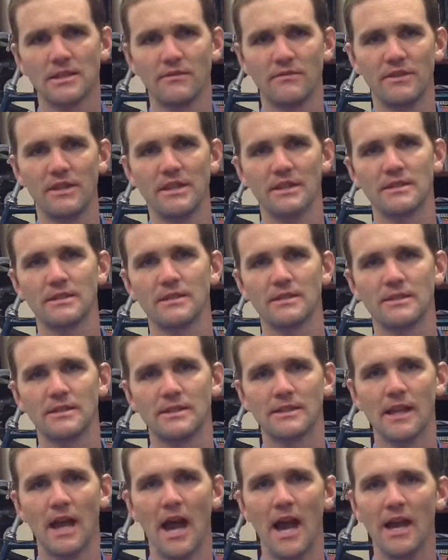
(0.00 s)
of this
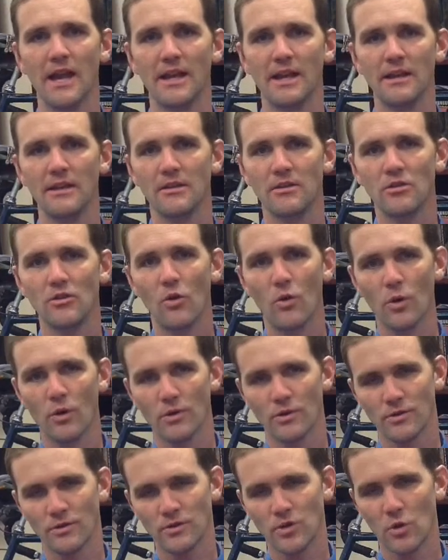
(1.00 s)
society,
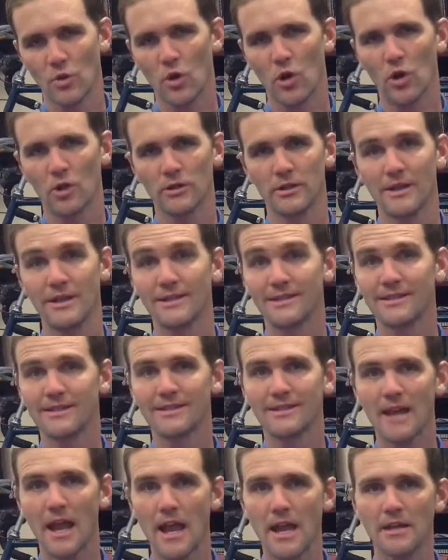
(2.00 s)
or so-called
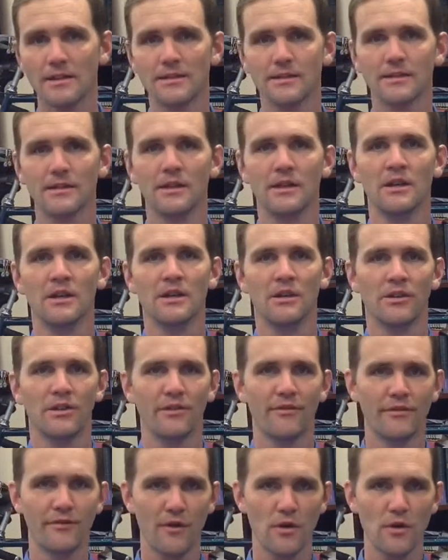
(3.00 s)
estates:
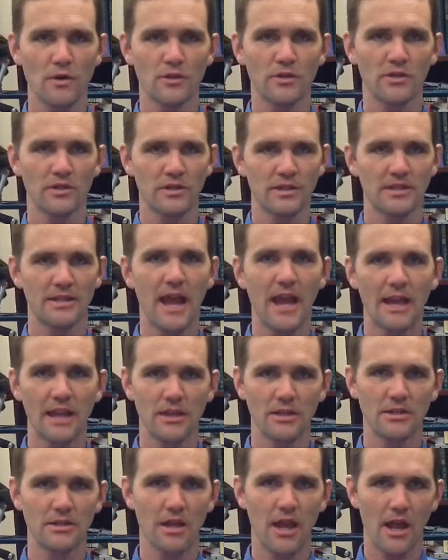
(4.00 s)
the first,
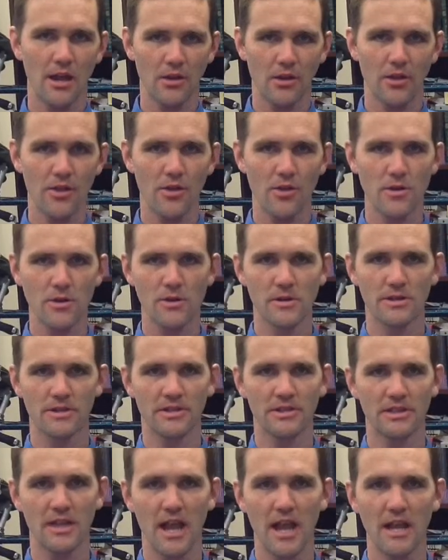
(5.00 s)
second, and third
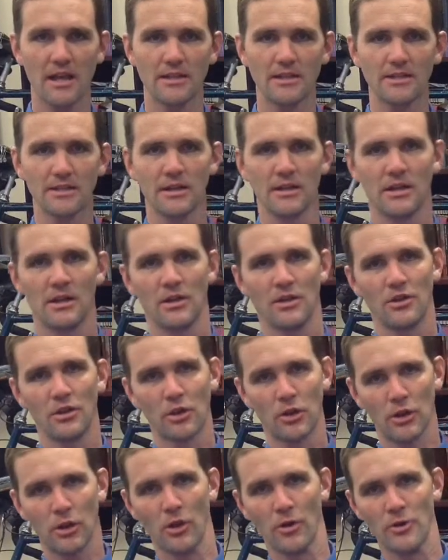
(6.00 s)
estates, the
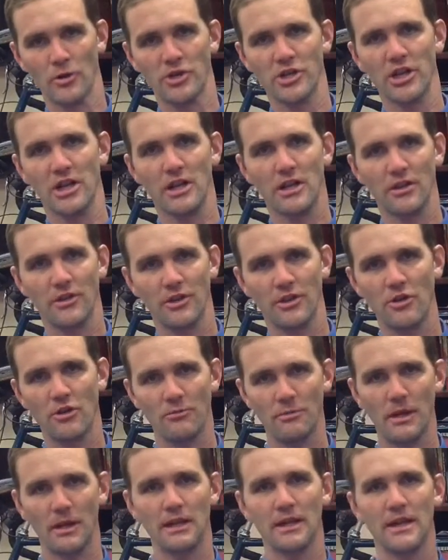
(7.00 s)
clergy, the
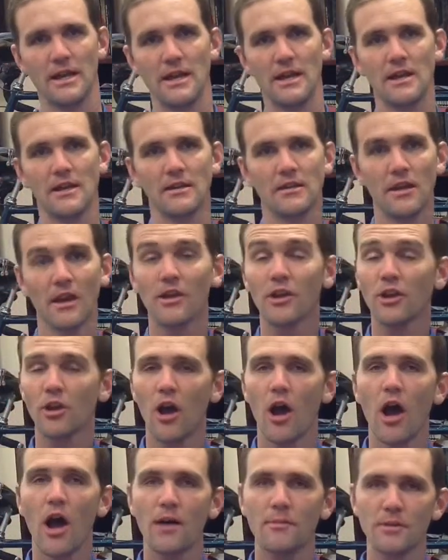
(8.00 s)
nobility, and the
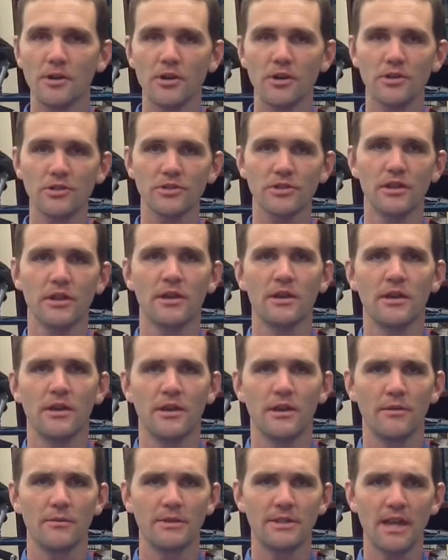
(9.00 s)
commoners.
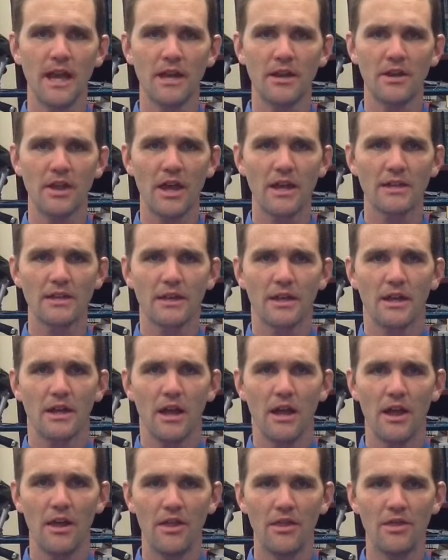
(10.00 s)
And we said that
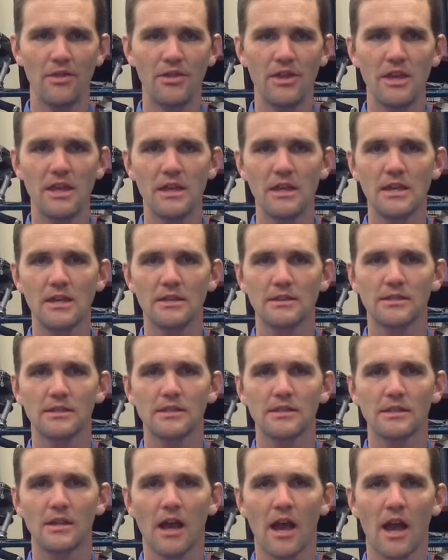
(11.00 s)

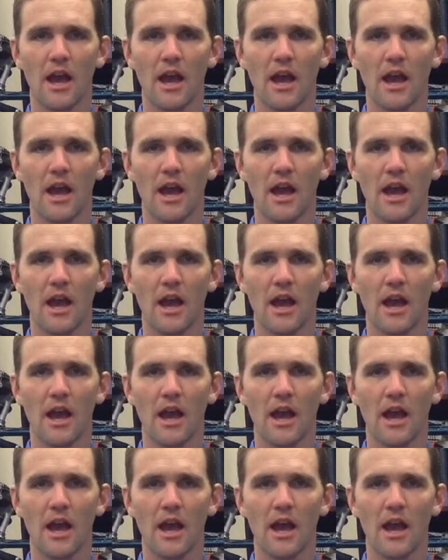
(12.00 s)
these